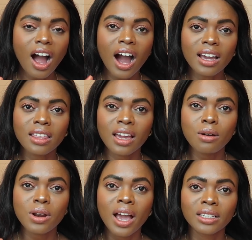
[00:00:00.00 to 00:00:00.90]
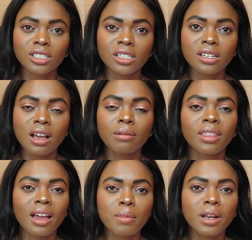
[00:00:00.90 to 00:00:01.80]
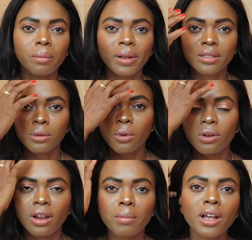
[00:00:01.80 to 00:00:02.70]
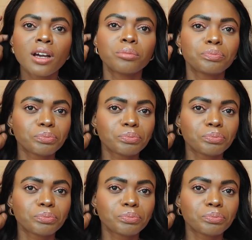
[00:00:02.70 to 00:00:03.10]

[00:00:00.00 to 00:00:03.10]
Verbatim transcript: I think I would actually. I think I'm gonna place an order. I'm gonna